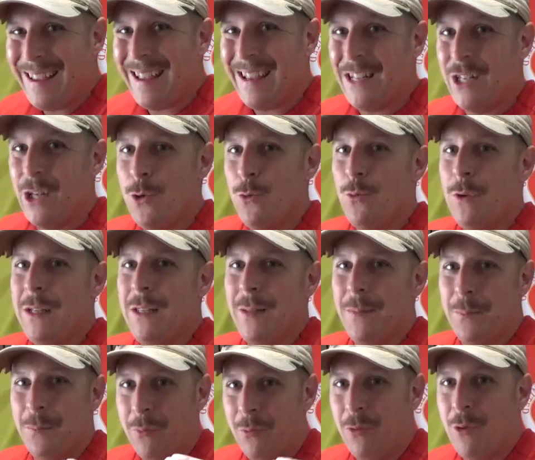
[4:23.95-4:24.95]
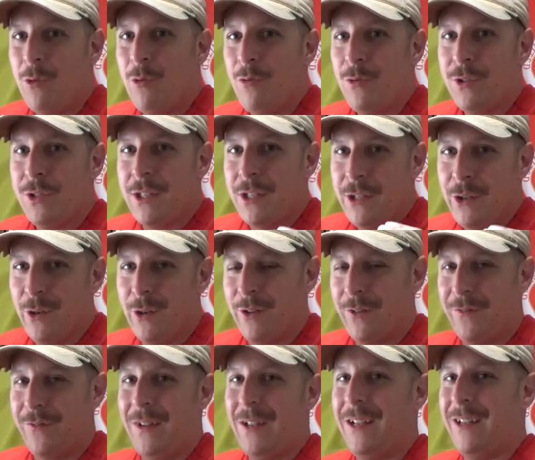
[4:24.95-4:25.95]
And you will bruise your
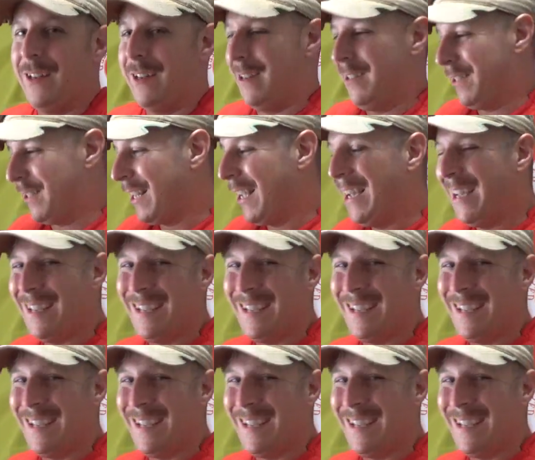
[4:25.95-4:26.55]
fingers